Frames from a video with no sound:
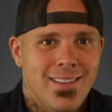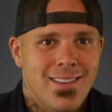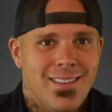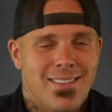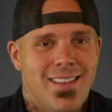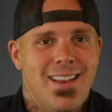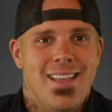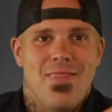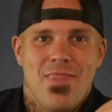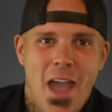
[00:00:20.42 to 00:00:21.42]
Sitting
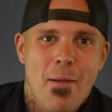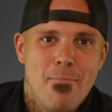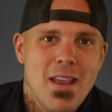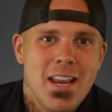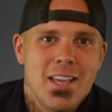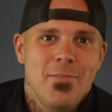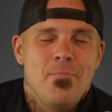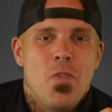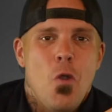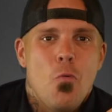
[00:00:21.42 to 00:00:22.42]
in that
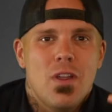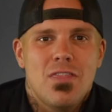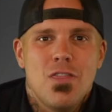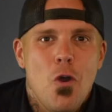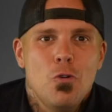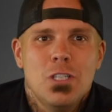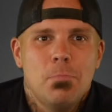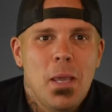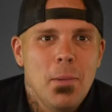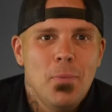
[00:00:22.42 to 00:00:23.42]
meeting with those
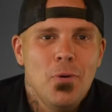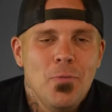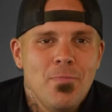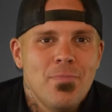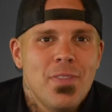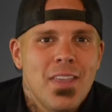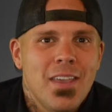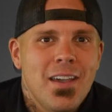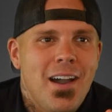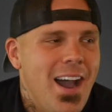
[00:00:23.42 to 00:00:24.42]
people,
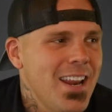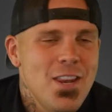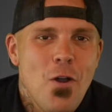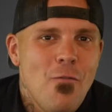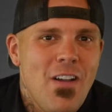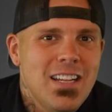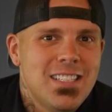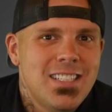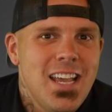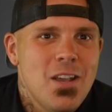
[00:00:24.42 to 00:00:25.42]
I didn't know if I'd
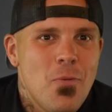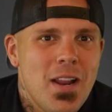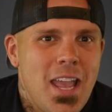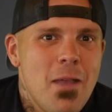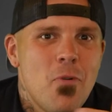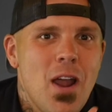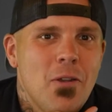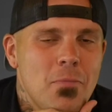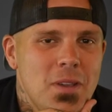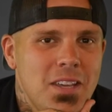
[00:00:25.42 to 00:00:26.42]
say it when it came
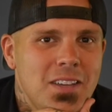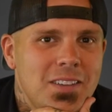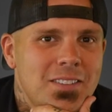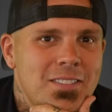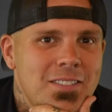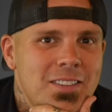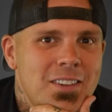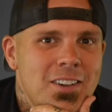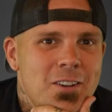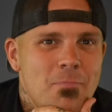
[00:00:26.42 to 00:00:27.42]
around to me.
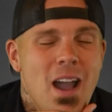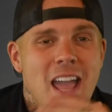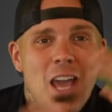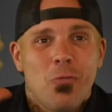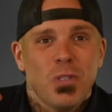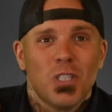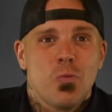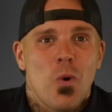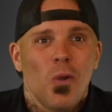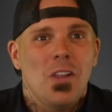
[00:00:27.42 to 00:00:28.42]
My head was
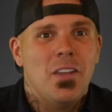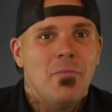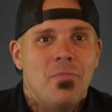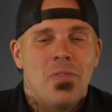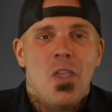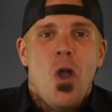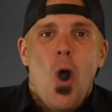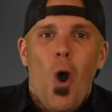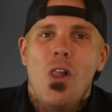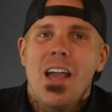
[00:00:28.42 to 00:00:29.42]
swirling.
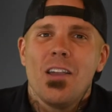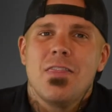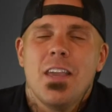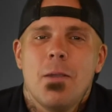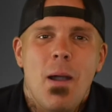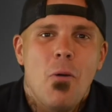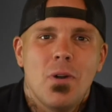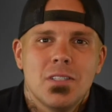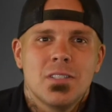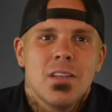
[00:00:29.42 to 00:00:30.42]
All I could think about
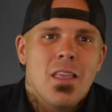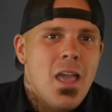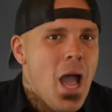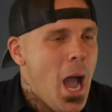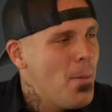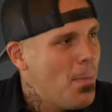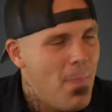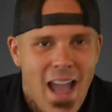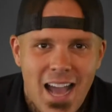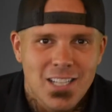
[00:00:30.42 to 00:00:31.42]
was, I'm a
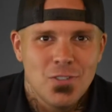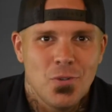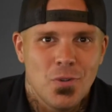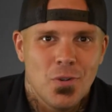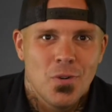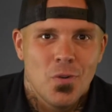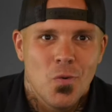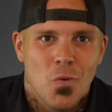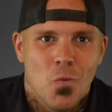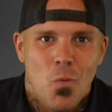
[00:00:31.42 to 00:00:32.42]
pastor.
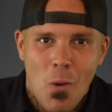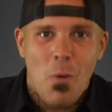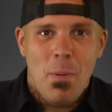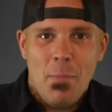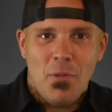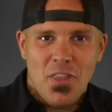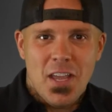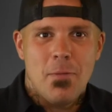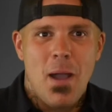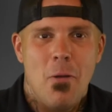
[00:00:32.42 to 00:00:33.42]
What will people
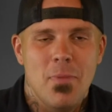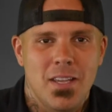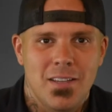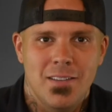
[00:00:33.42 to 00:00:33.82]
think about me?